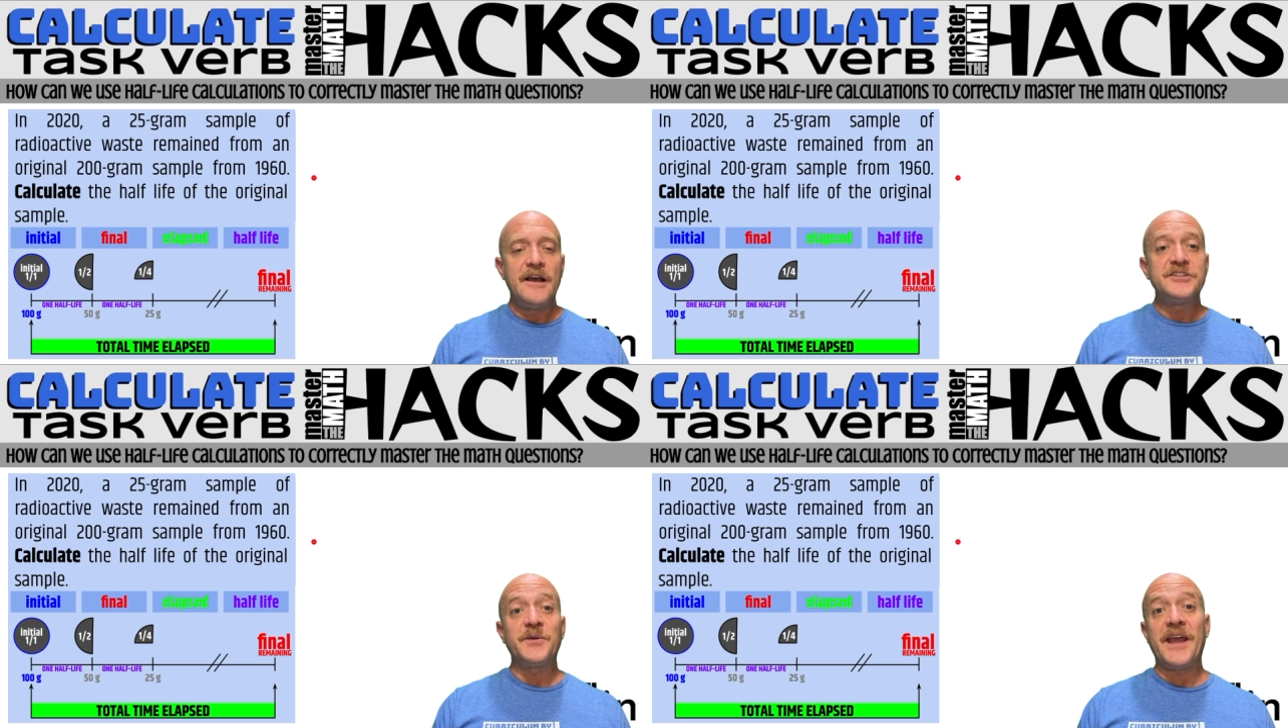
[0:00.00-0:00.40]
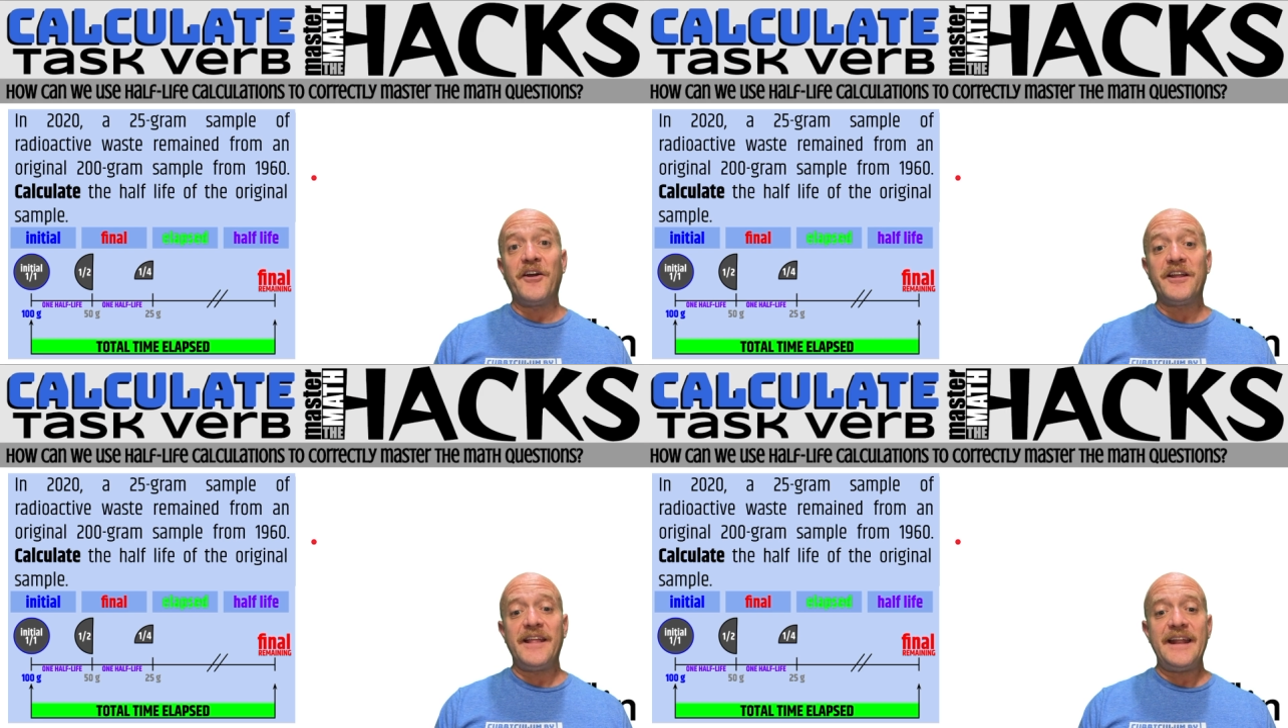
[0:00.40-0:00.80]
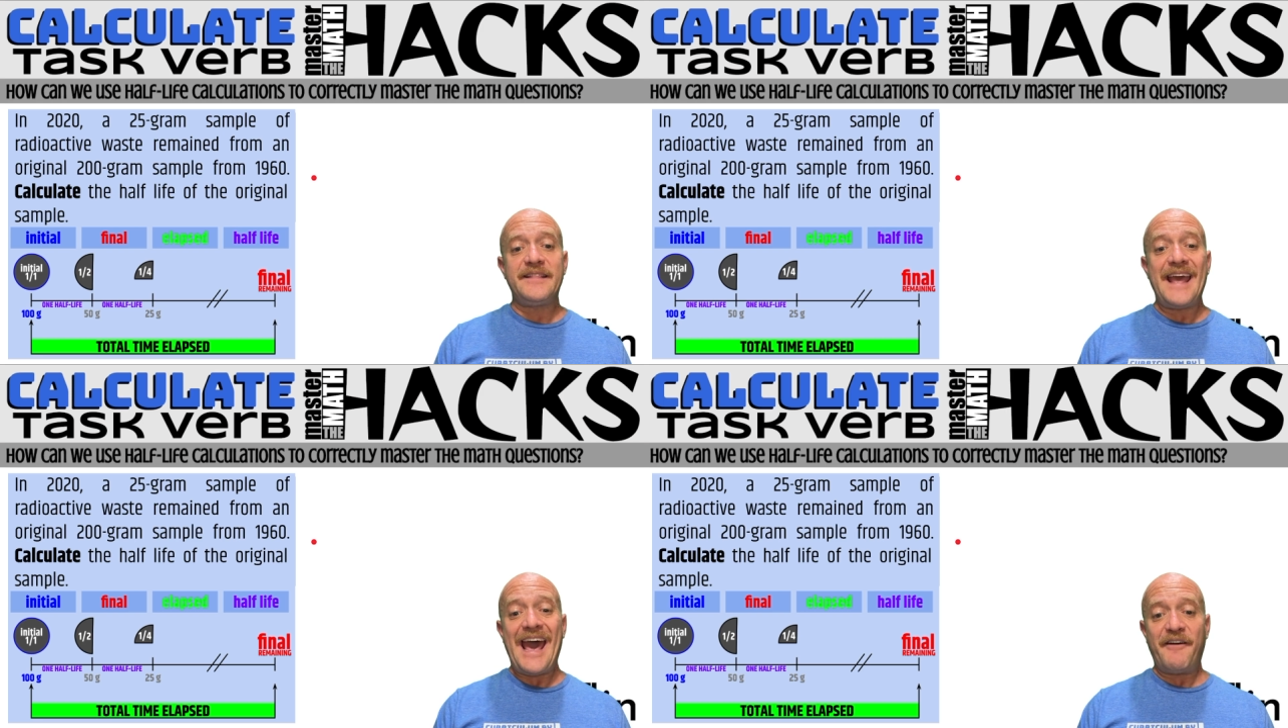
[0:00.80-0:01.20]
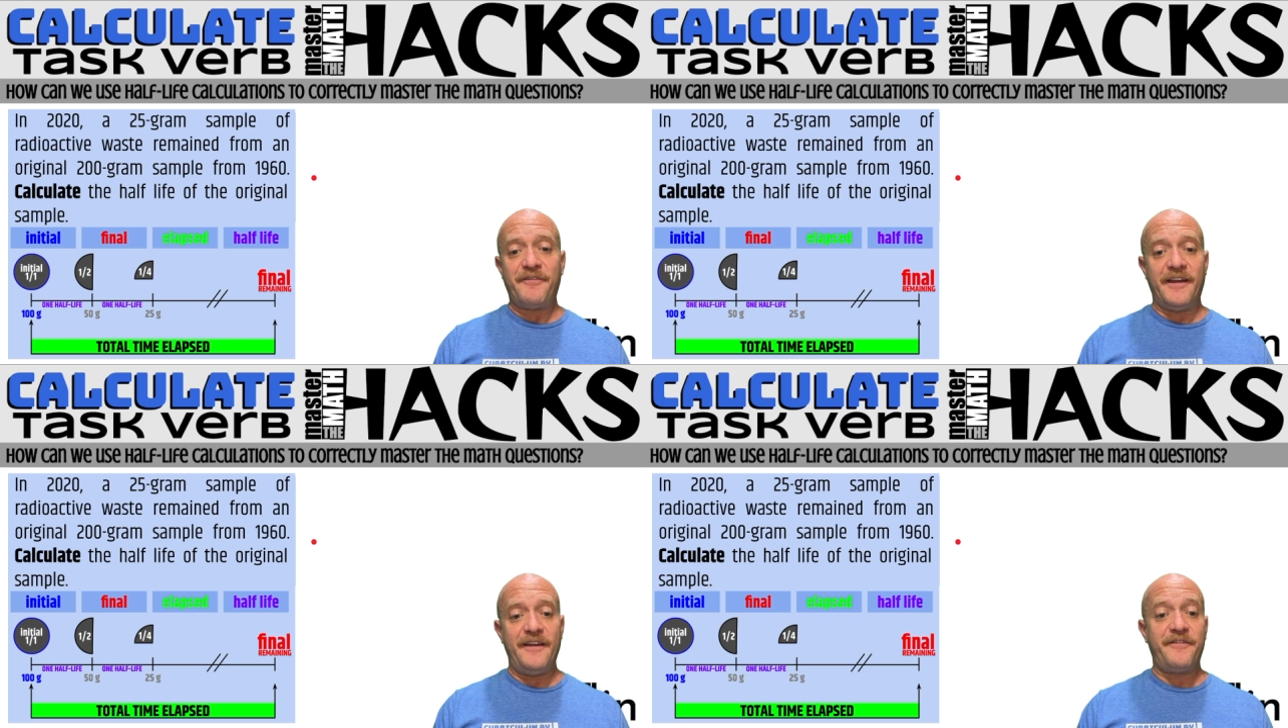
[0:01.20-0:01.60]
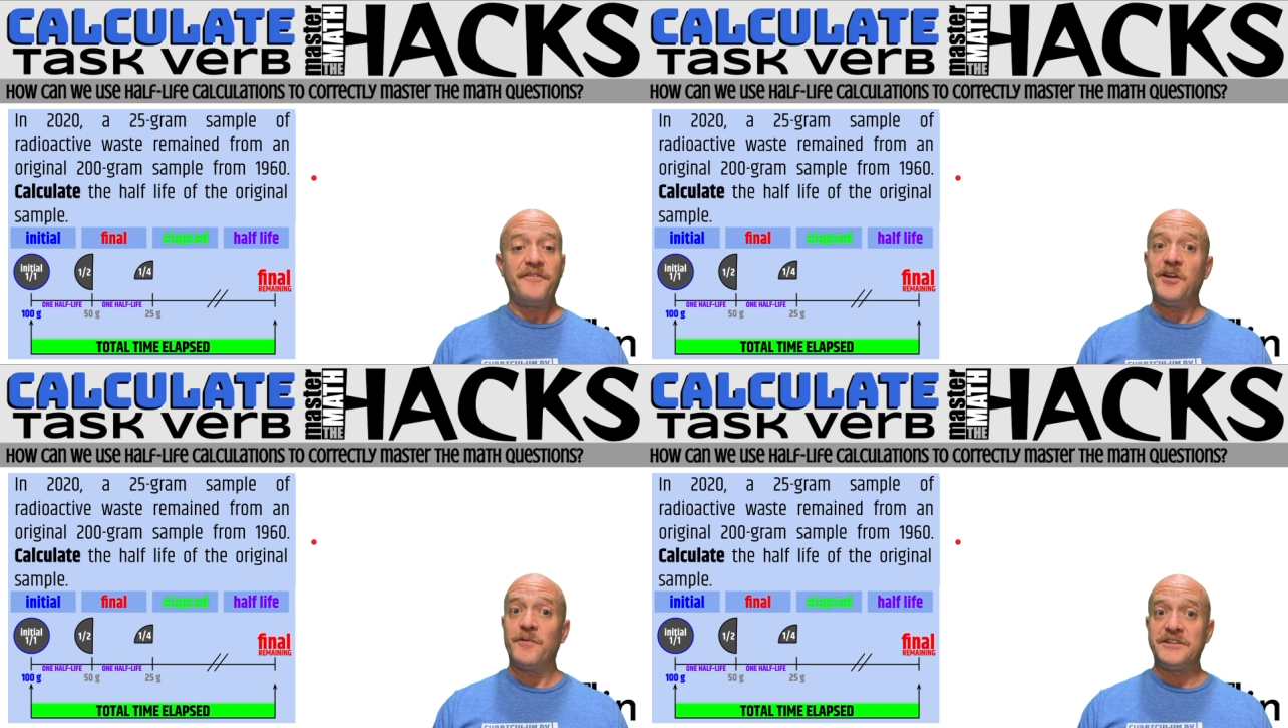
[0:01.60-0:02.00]
So calculate the half-life of
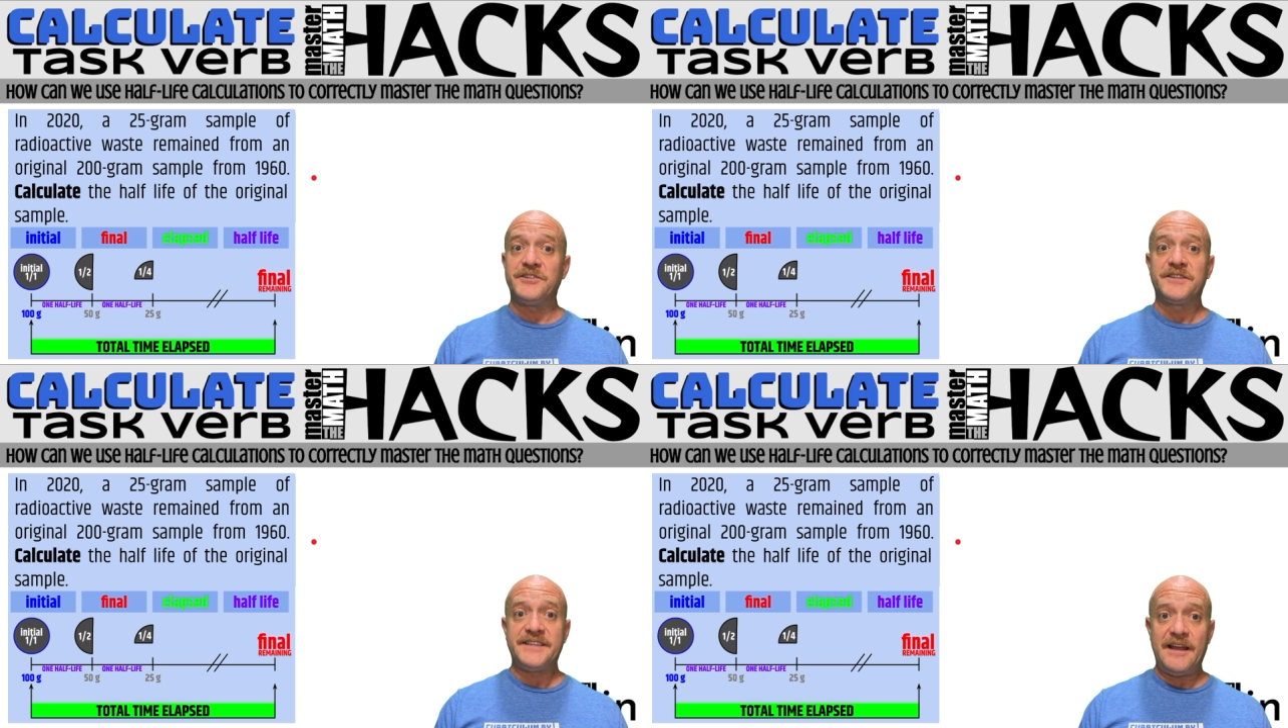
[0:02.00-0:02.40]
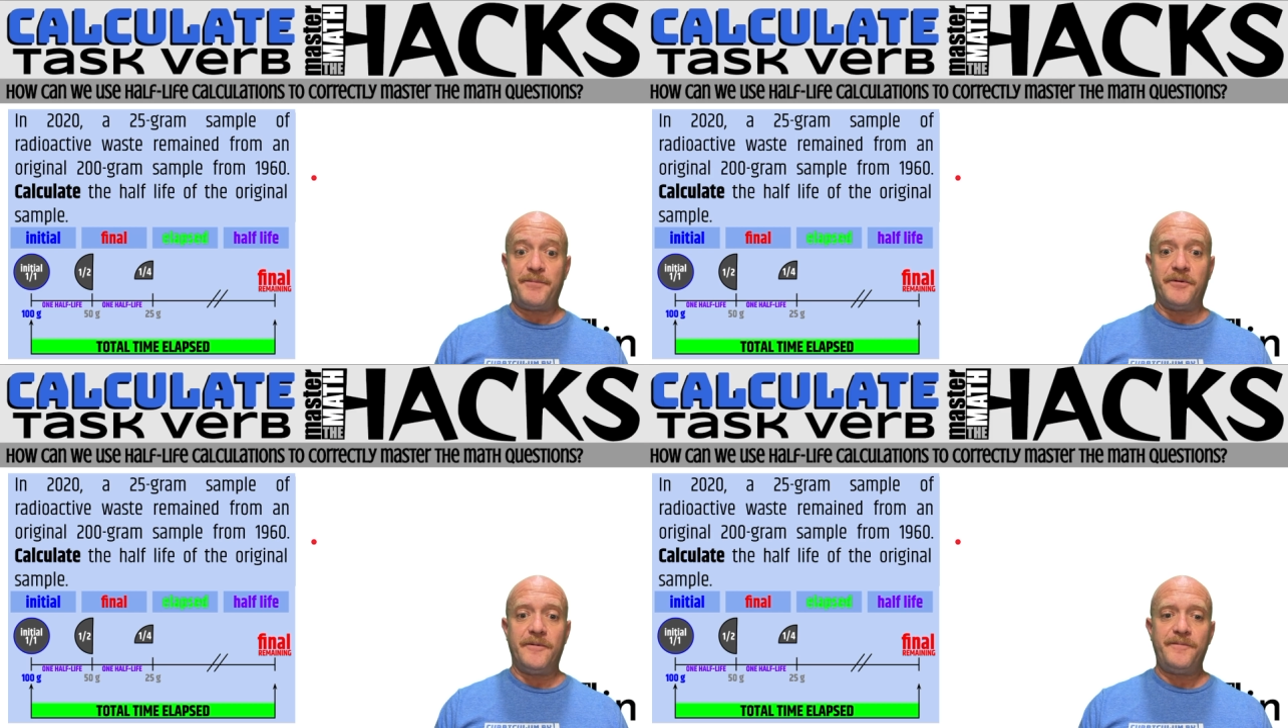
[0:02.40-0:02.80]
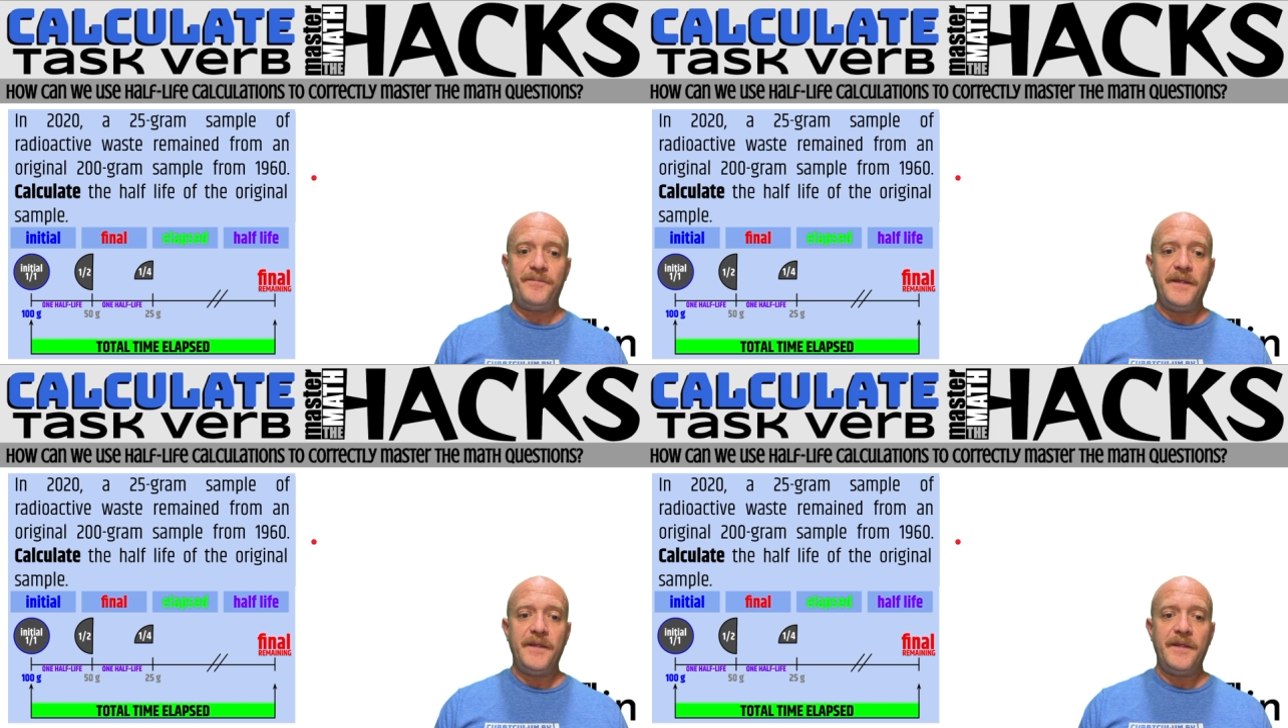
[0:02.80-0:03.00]
the original sample.